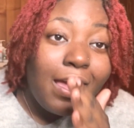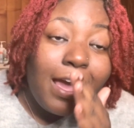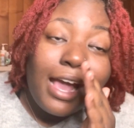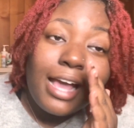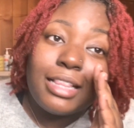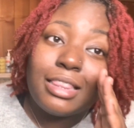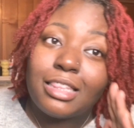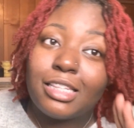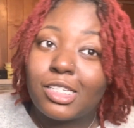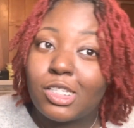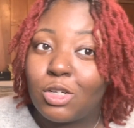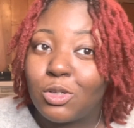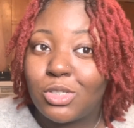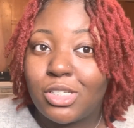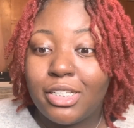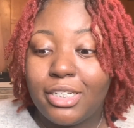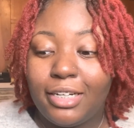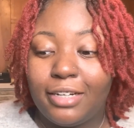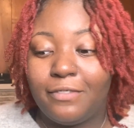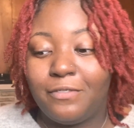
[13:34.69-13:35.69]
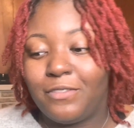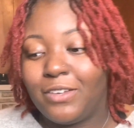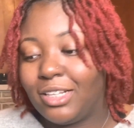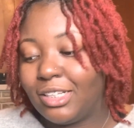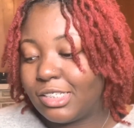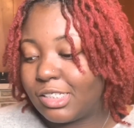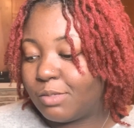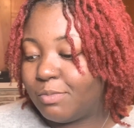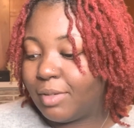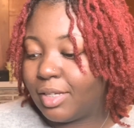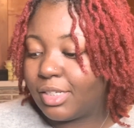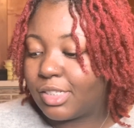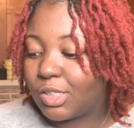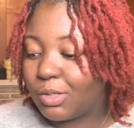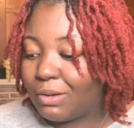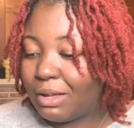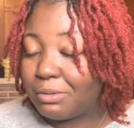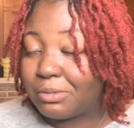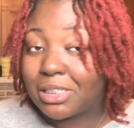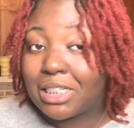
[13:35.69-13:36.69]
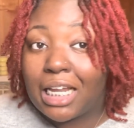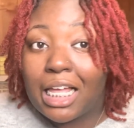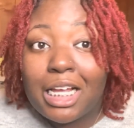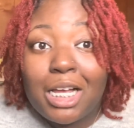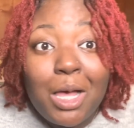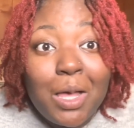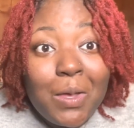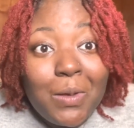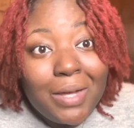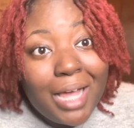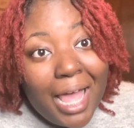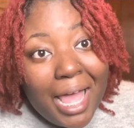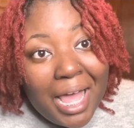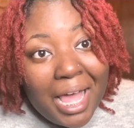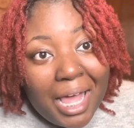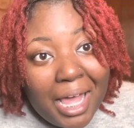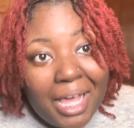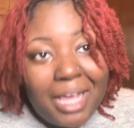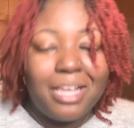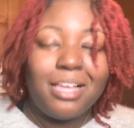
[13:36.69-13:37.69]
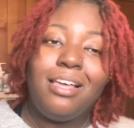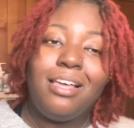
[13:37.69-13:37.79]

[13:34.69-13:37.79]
And so she convinced me, so I was like, okay.